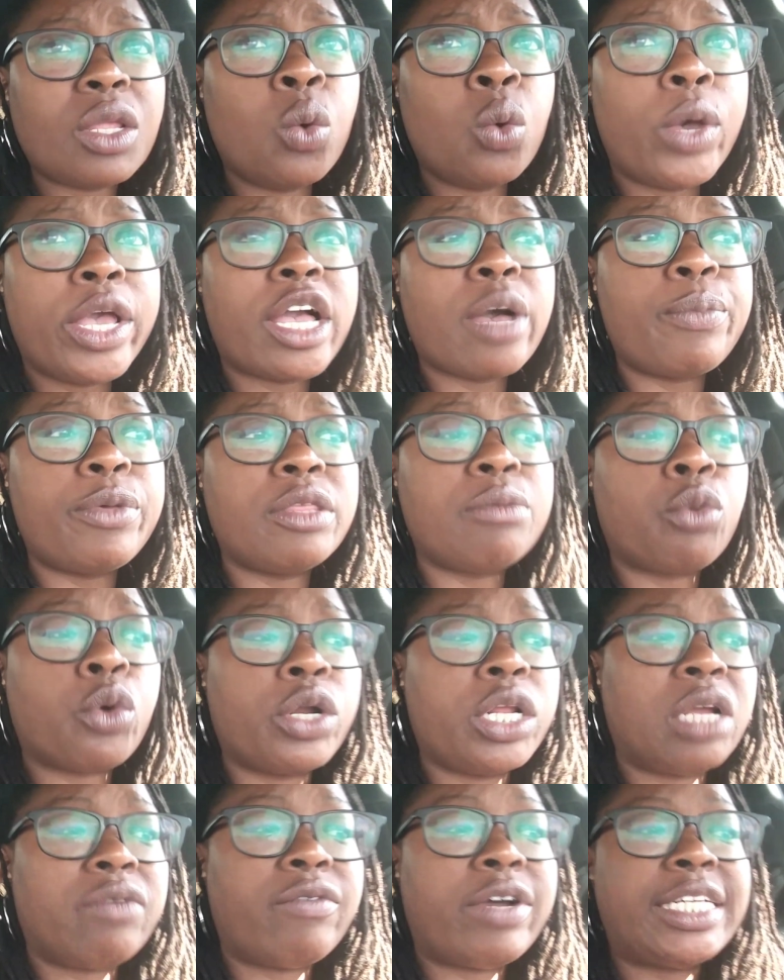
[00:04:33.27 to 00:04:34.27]
wake up in the
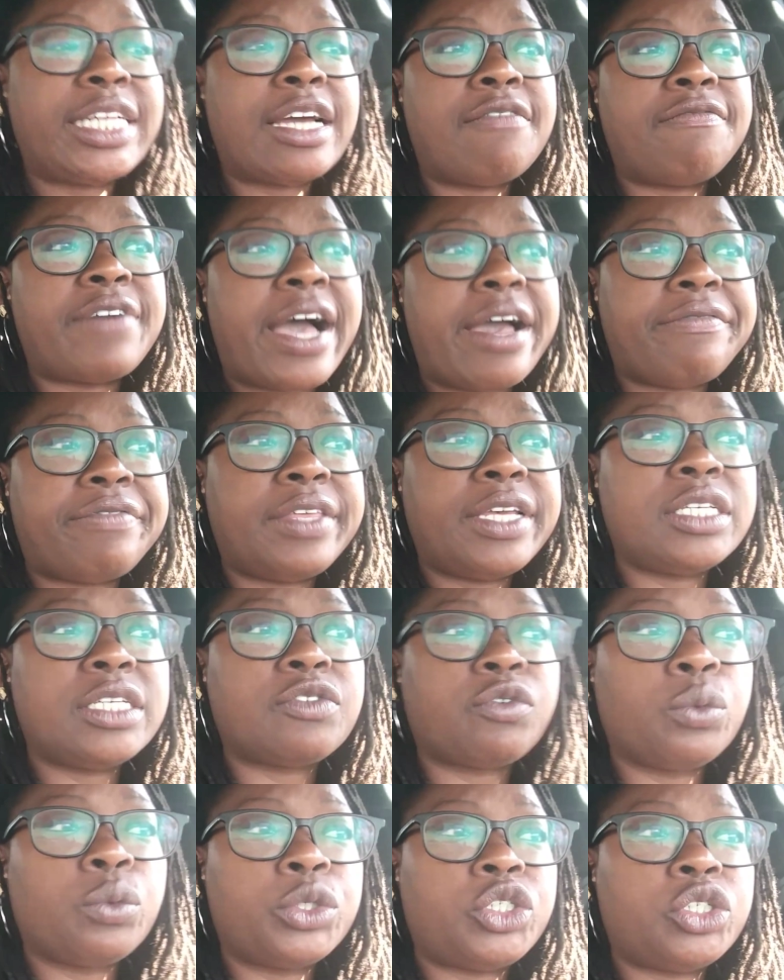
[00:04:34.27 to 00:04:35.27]
morning and write down 5 things
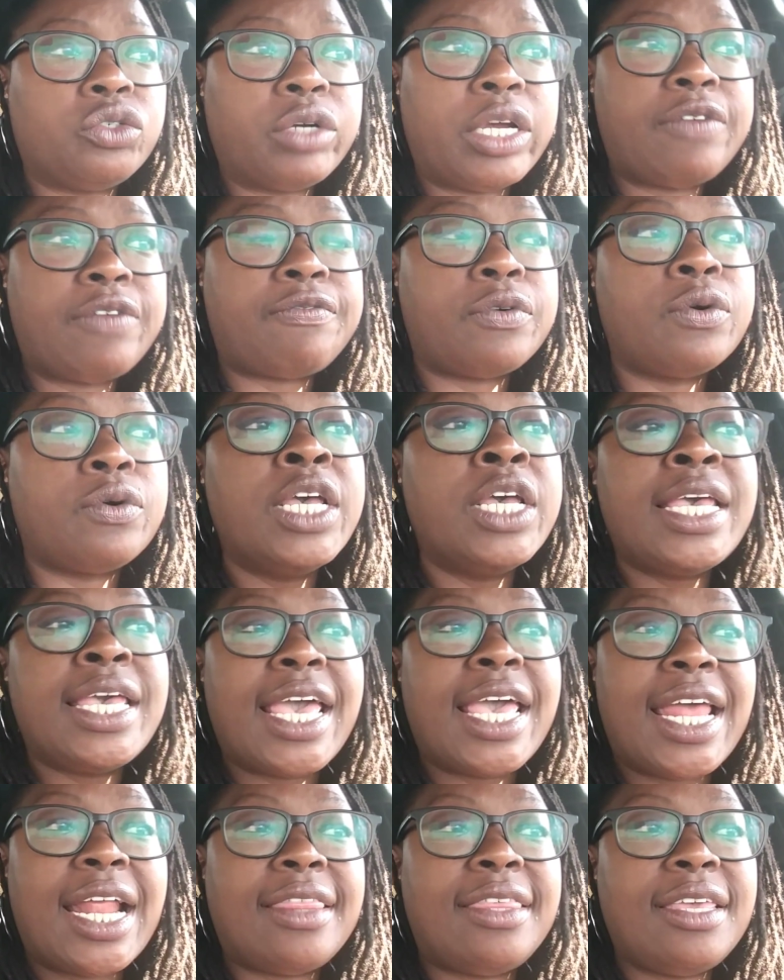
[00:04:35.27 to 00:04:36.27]
for which you're grateful,
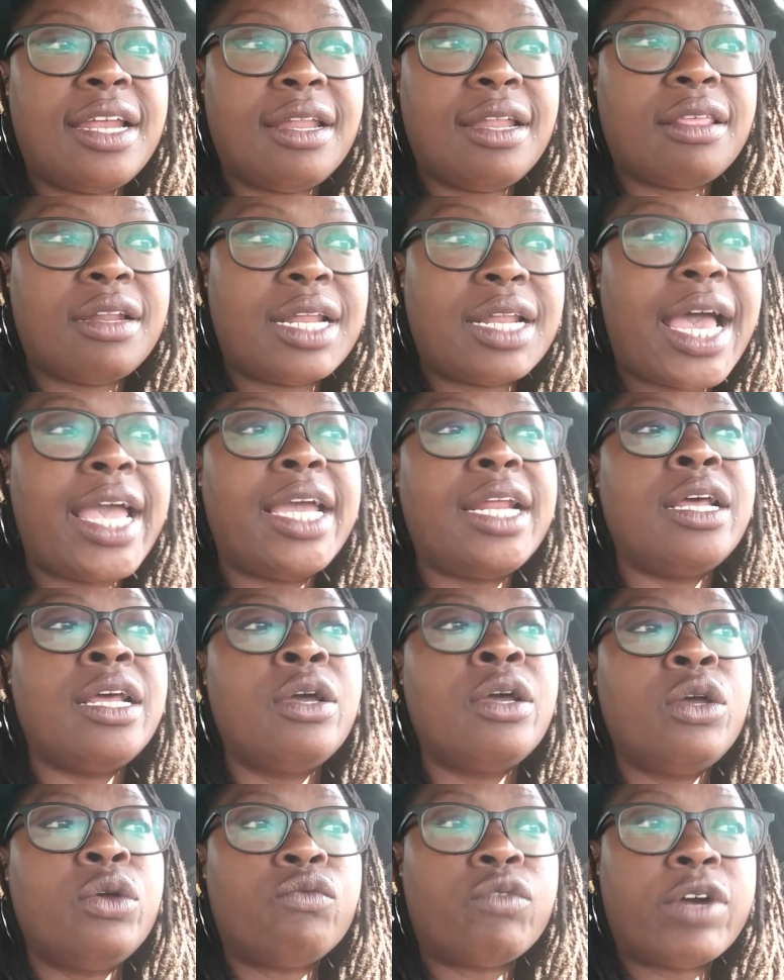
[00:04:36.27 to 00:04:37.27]
and at the end of the night
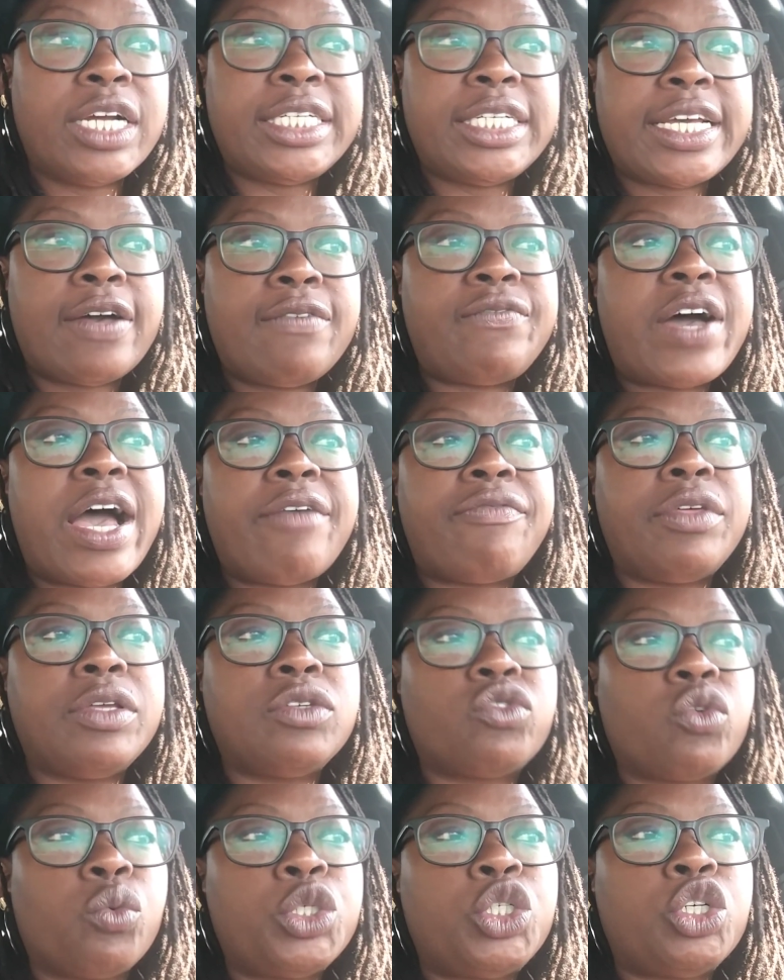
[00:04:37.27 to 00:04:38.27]
write down 5
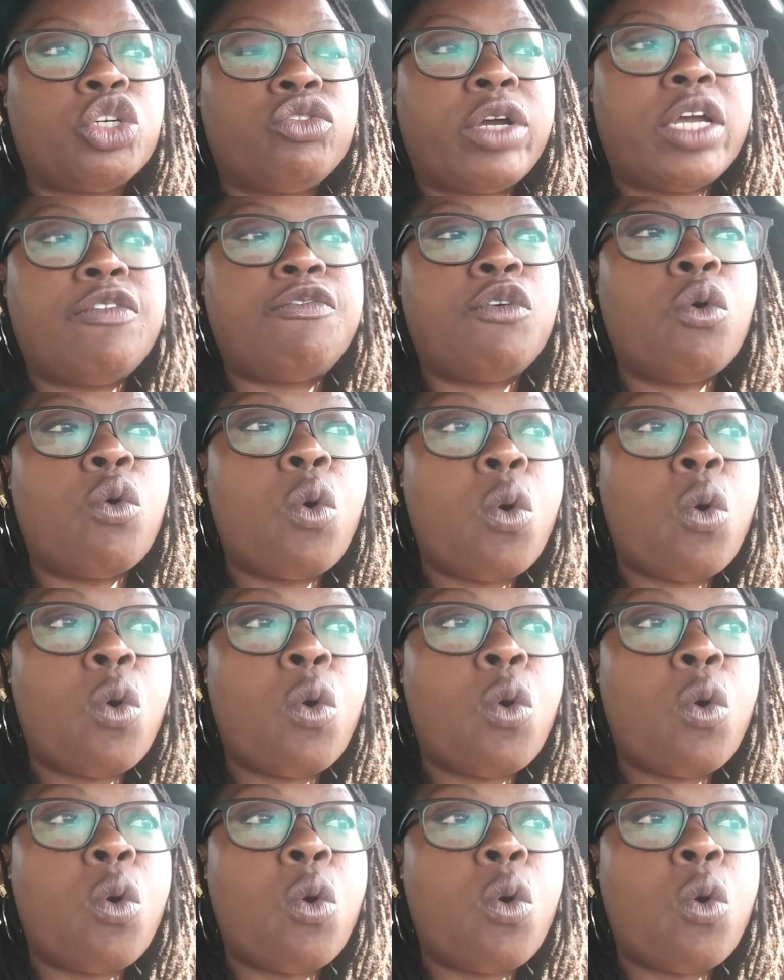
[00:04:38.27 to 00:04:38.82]
things for which you're grateful.